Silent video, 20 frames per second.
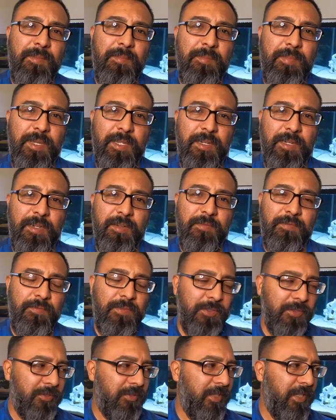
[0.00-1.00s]
better
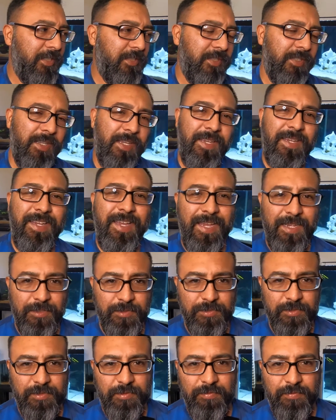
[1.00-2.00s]
filtration like
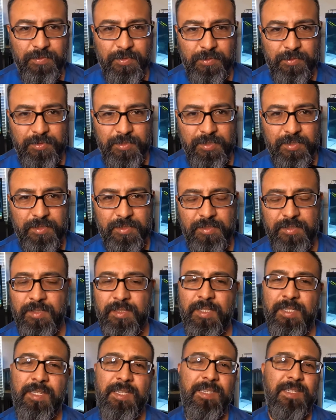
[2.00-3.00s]
canister filters.
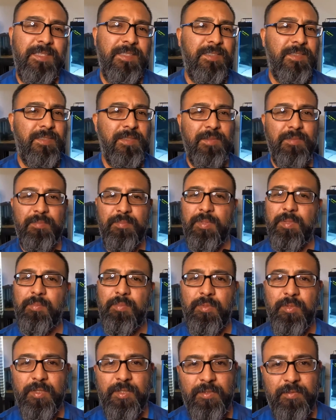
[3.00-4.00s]
Some
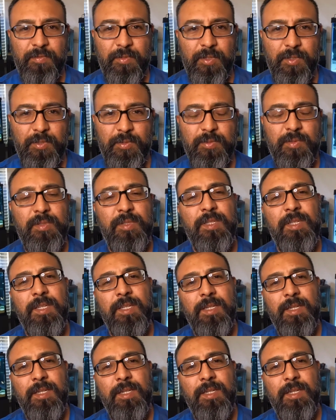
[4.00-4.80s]
people love those.